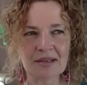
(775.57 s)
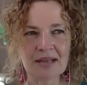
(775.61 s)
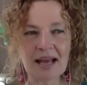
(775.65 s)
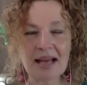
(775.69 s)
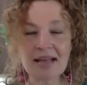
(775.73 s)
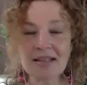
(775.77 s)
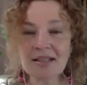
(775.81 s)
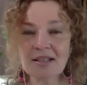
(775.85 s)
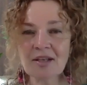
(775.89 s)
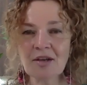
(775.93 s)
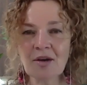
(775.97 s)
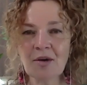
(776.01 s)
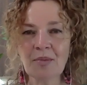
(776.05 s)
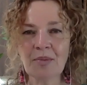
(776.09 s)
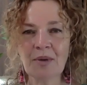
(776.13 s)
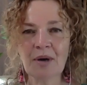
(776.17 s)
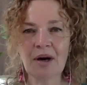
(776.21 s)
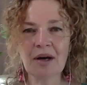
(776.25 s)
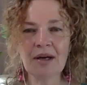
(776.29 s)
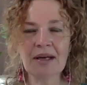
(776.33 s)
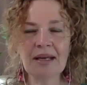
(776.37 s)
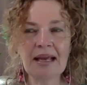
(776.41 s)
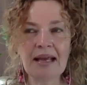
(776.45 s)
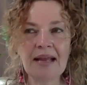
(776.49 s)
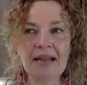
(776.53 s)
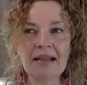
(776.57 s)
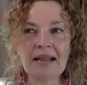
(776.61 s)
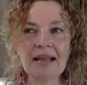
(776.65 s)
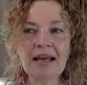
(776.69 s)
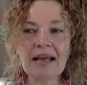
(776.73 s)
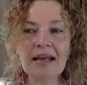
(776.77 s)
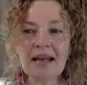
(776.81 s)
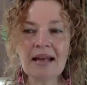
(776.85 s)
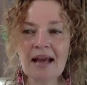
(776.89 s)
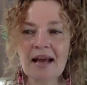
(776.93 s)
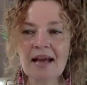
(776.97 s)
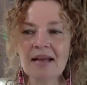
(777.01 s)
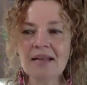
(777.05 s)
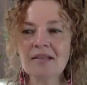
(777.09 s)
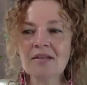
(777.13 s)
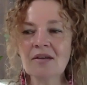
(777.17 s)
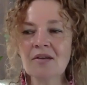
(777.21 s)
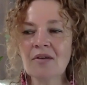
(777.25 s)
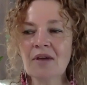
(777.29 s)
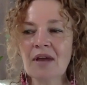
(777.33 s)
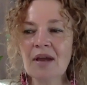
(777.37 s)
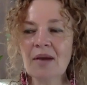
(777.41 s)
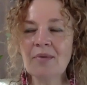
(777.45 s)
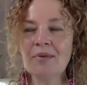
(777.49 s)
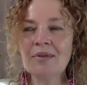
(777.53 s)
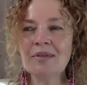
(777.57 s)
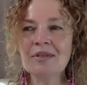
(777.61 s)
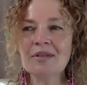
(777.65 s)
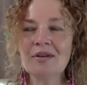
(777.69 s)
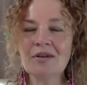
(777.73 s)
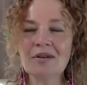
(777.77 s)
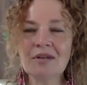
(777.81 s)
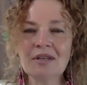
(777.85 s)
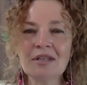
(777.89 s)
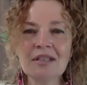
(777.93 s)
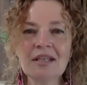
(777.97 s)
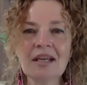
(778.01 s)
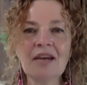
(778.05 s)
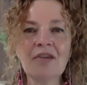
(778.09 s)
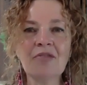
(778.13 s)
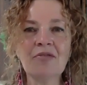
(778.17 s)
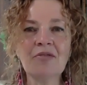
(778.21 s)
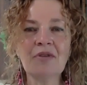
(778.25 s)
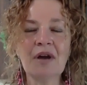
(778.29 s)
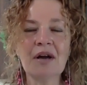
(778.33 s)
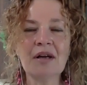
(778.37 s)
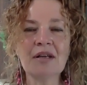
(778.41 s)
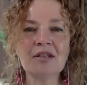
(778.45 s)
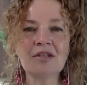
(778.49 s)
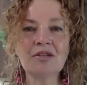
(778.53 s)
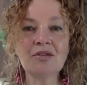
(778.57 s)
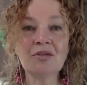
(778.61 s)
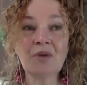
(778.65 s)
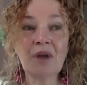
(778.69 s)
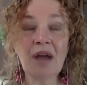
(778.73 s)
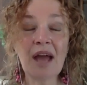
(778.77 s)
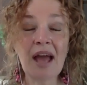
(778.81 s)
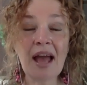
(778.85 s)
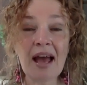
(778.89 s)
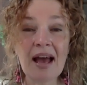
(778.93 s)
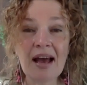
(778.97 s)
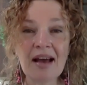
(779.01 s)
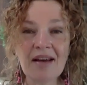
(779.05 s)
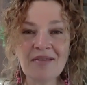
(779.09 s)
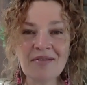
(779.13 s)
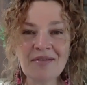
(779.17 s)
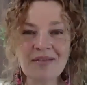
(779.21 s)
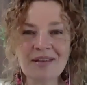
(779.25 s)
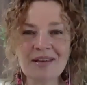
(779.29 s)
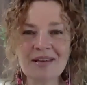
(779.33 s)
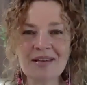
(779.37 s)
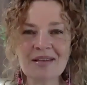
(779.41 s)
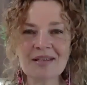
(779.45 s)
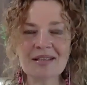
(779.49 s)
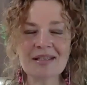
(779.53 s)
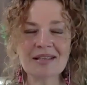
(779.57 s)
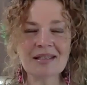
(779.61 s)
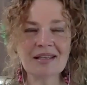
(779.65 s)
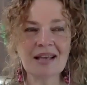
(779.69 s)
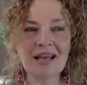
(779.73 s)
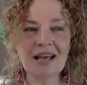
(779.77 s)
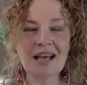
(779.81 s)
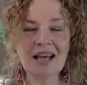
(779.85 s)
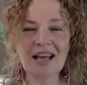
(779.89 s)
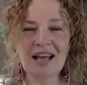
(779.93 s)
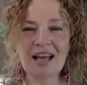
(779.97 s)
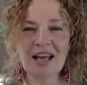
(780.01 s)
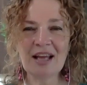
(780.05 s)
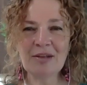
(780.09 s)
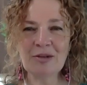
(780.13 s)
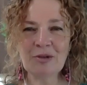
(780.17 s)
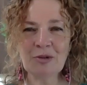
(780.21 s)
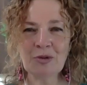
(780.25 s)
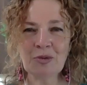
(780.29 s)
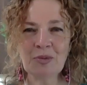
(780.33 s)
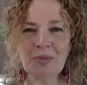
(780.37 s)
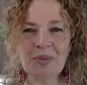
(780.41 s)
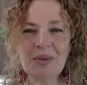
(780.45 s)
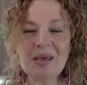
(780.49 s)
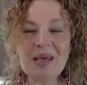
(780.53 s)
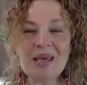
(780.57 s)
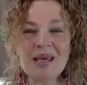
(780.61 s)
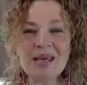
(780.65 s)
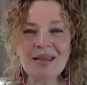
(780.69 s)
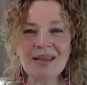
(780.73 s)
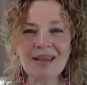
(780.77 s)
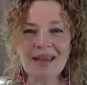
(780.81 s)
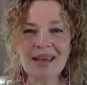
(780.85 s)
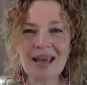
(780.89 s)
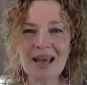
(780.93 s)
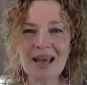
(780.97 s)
Ask your body, and then ask, okay, what's it going to take for us to have this and to be the